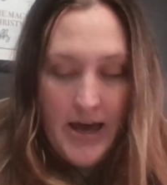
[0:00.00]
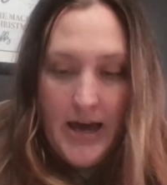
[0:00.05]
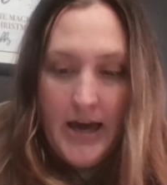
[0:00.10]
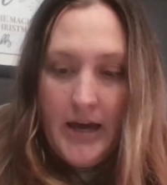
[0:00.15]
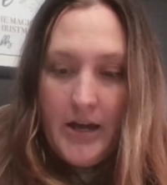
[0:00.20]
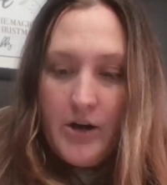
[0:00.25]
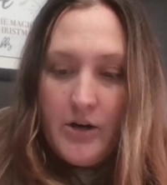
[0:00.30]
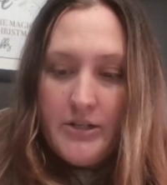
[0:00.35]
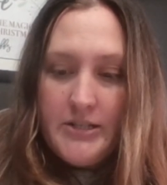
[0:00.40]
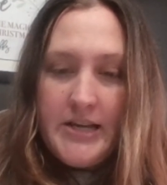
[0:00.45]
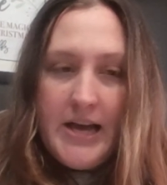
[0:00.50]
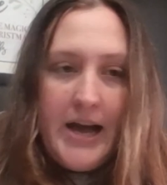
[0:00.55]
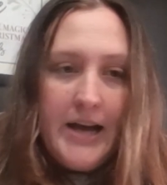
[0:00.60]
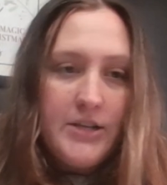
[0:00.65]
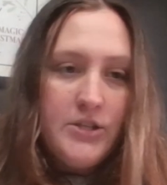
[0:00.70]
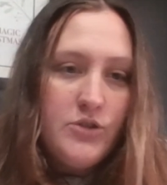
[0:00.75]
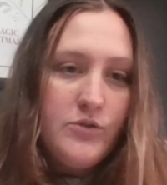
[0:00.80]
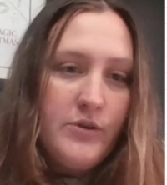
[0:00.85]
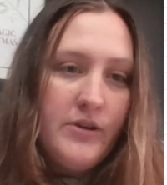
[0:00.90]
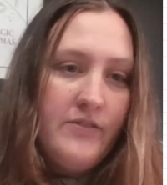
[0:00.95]
And our
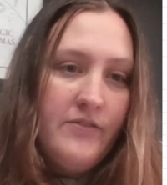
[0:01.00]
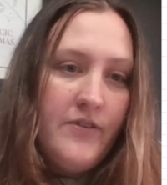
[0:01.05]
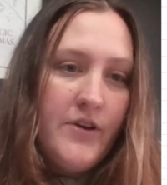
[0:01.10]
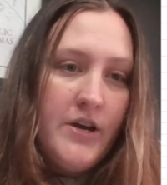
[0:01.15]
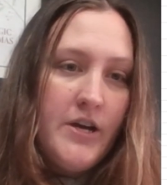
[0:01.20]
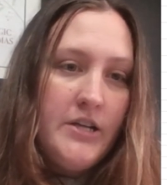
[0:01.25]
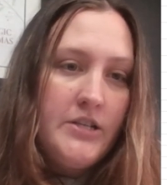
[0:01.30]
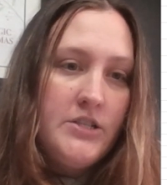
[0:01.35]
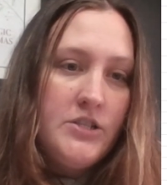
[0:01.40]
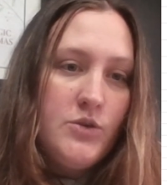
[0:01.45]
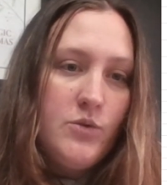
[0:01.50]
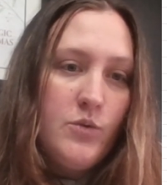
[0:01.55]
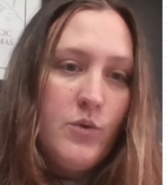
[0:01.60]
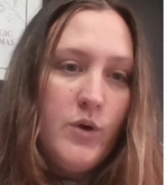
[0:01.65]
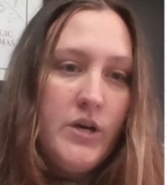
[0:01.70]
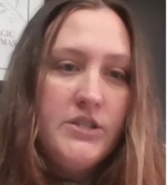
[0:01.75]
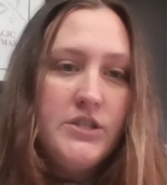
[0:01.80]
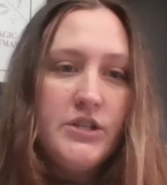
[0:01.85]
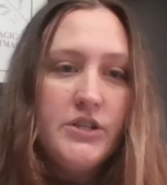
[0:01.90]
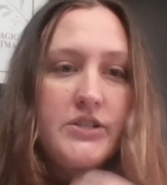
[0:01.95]
tax refund
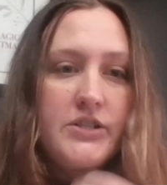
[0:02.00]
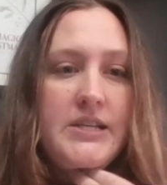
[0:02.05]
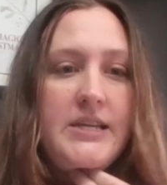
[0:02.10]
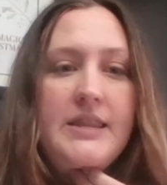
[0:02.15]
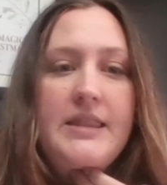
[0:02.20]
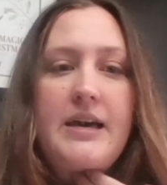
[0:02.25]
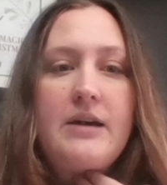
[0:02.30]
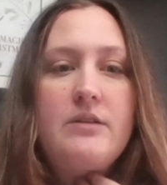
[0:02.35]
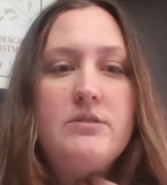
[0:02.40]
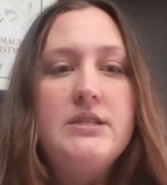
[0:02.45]
was $13,000.